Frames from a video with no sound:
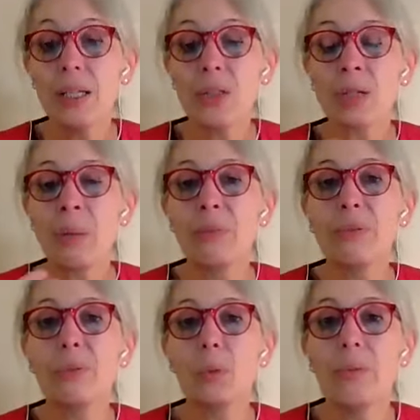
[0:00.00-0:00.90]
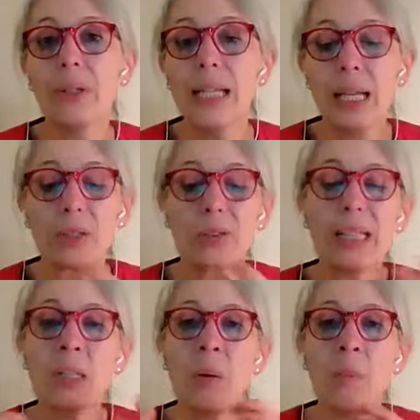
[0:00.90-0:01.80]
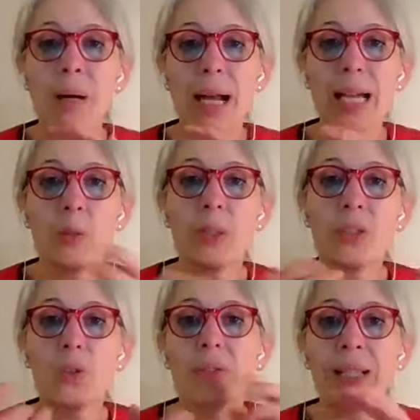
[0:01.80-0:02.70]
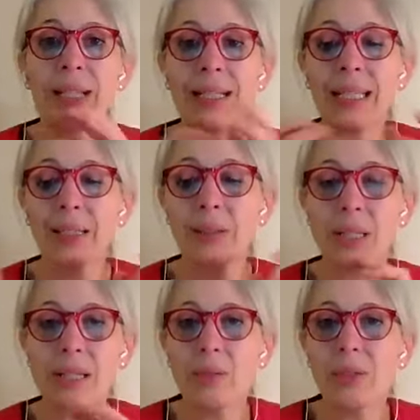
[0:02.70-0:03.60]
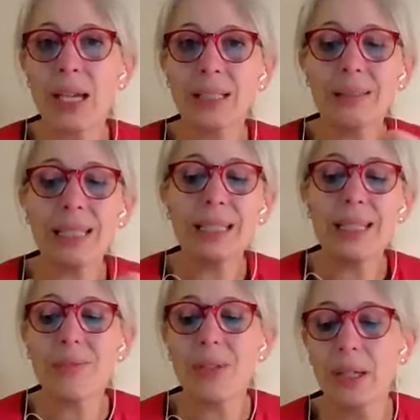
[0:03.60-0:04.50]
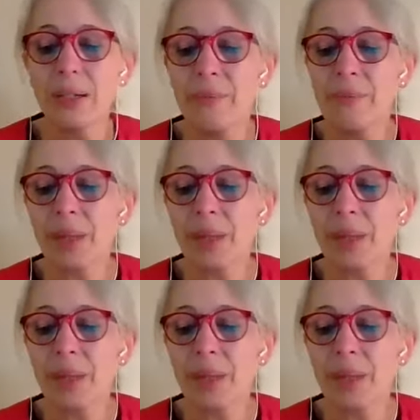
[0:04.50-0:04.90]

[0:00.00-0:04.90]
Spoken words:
to come forward and really combine with your thinking, okay? So we are creative here.